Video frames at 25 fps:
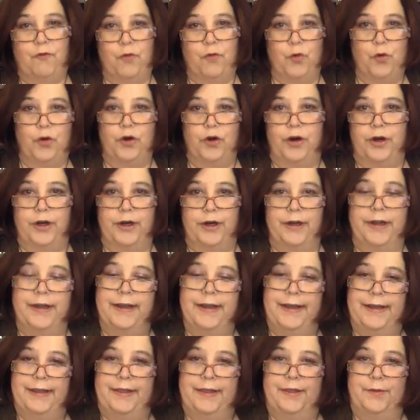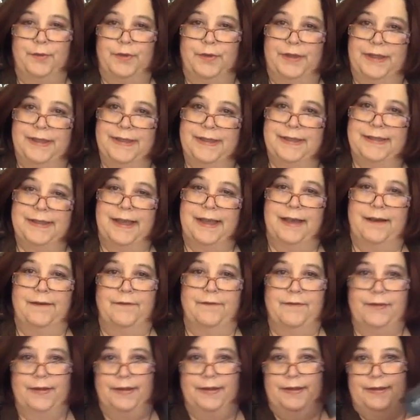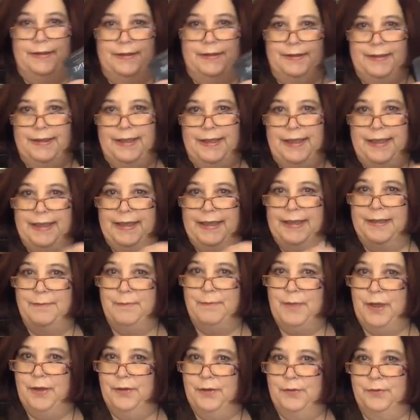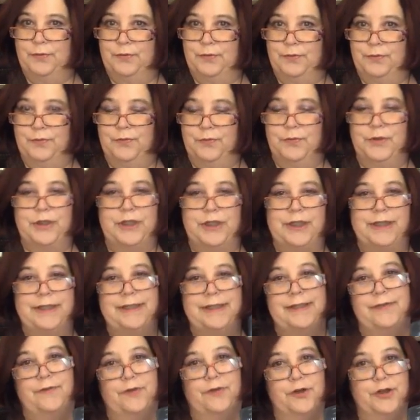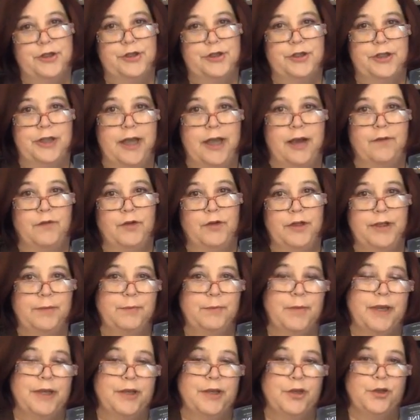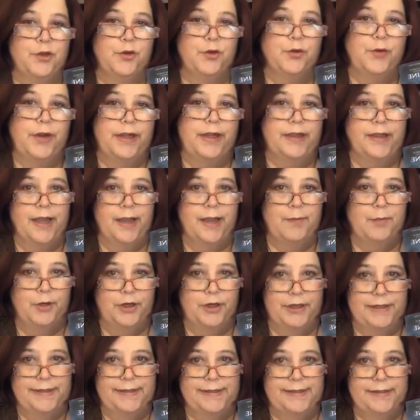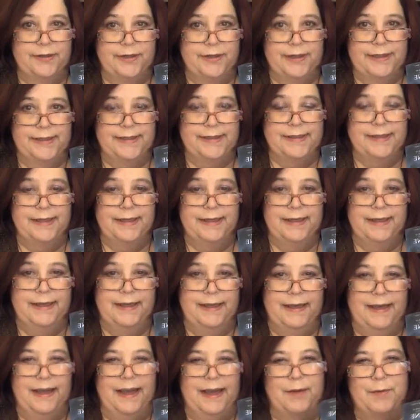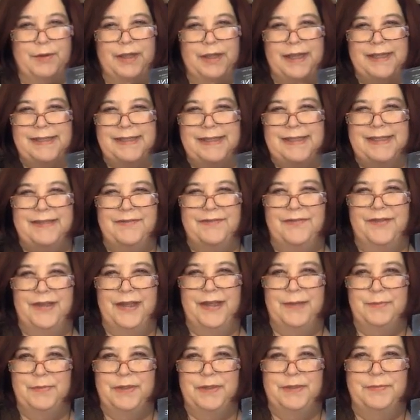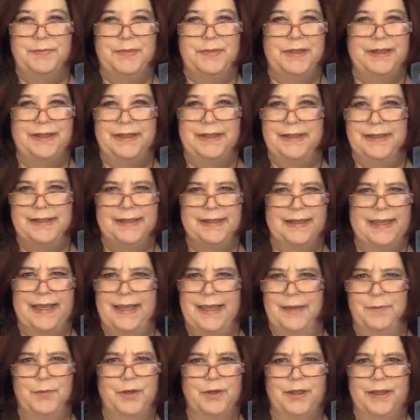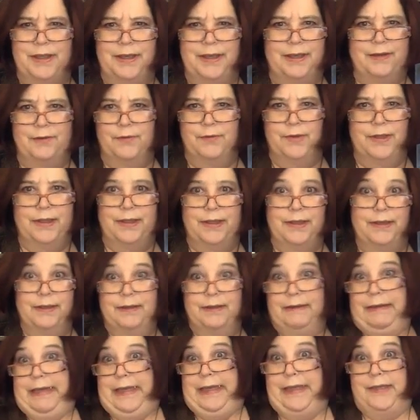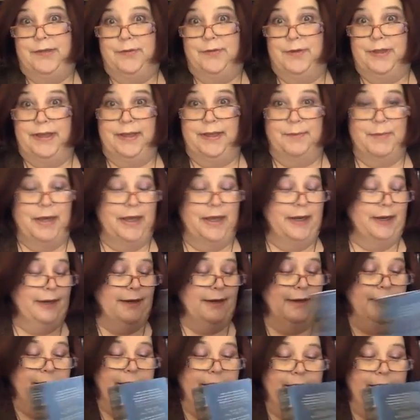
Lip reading: for the release of Ink and Bone, which is the first novel in my new Great Library series. I realize it's flipped, but it's a camera thing, really. Can't do anything about it.